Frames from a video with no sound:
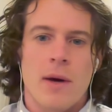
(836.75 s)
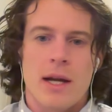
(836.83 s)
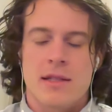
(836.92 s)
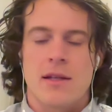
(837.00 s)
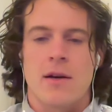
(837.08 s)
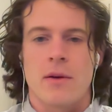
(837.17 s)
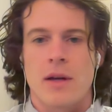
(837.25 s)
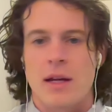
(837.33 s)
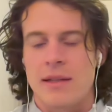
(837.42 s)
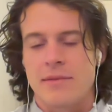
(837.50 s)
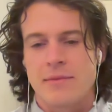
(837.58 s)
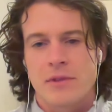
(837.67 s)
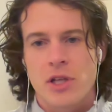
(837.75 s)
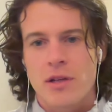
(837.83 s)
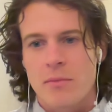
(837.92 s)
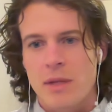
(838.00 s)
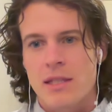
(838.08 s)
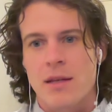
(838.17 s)
So it shouldn't
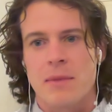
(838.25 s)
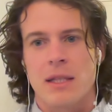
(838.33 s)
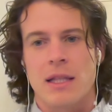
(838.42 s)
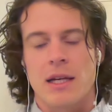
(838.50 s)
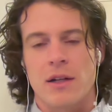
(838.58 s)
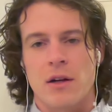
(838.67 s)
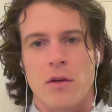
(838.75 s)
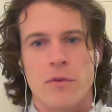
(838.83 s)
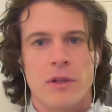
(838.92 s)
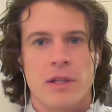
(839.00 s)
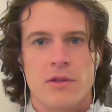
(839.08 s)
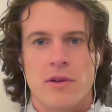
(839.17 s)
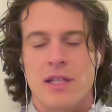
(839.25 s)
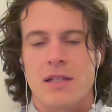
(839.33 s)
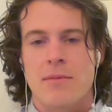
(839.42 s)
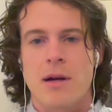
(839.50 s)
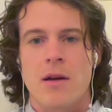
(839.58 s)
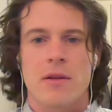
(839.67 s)
be something that you're overly stressed
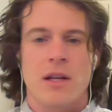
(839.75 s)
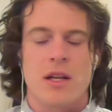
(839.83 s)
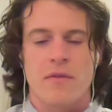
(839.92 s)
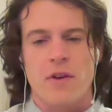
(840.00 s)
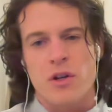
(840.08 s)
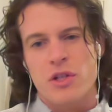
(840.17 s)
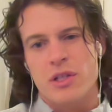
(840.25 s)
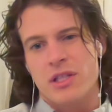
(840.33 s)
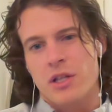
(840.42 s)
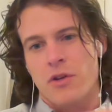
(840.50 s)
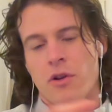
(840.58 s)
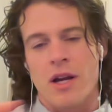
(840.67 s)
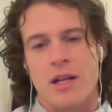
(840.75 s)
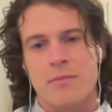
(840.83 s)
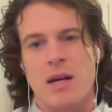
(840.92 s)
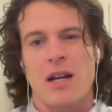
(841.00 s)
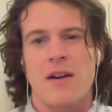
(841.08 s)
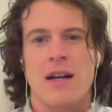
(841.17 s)
about. Conversion to chronic
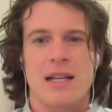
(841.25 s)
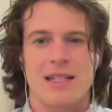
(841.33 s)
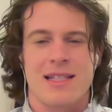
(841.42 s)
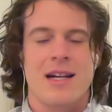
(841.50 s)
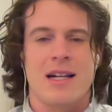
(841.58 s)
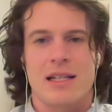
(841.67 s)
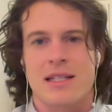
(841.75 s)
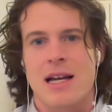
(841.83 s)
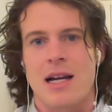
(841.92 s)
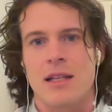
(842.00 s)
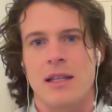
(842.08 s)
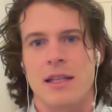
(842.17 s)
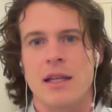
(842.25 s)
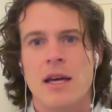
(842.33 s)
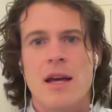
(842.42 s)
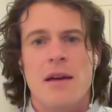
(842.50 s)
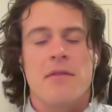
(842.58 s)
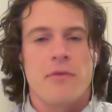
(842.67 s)
migraine is not exactly
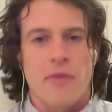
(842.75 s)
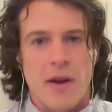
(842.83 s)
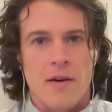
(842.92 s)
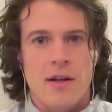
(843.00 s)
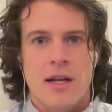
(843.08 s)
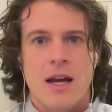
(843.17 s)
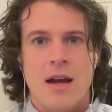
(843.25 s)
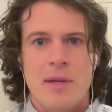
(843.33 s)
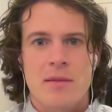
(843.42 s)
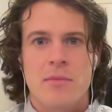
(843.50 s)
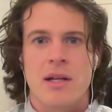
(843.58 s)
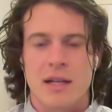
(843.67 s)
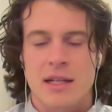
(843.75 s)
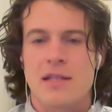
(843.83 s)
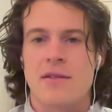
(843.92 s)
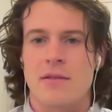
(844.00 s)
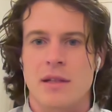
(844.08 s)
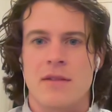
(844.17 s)
very common, but it
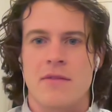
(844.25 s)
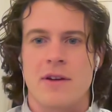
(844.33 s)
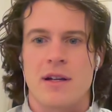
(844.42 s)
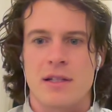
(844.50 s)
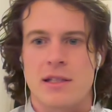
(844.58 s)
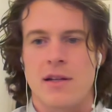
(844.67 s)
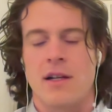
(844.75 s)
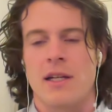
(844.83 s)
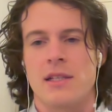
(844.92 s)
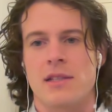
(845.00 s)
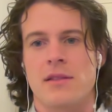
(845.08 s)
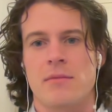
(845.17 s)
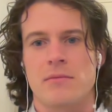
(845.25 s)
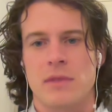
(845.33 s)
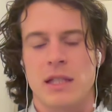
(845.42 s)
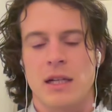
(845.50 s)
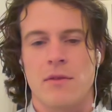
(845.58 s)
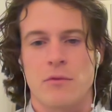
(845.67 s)
a very serious,
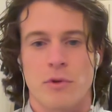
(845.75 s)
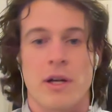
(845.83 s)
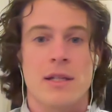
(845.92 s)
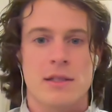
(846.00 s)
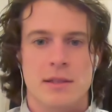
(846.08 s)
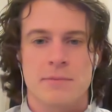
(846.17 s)
risk.